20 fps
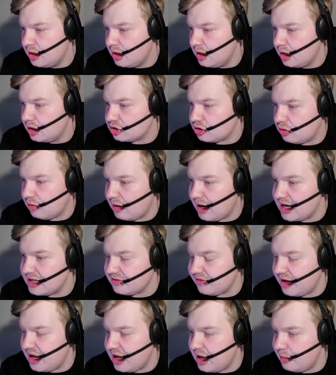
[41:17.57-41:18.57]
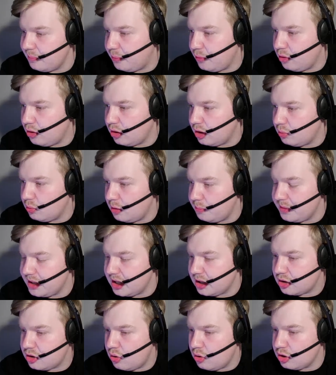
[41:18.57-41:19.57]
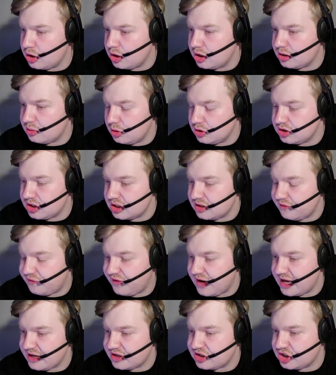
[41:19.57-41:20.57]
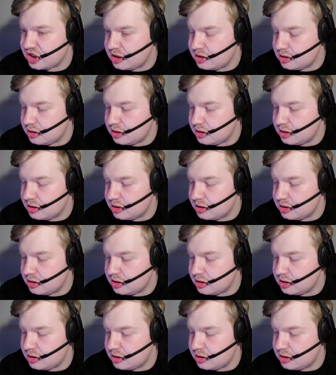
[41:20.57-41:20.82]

There's cries of handball. It will be a corner. It was a deflection.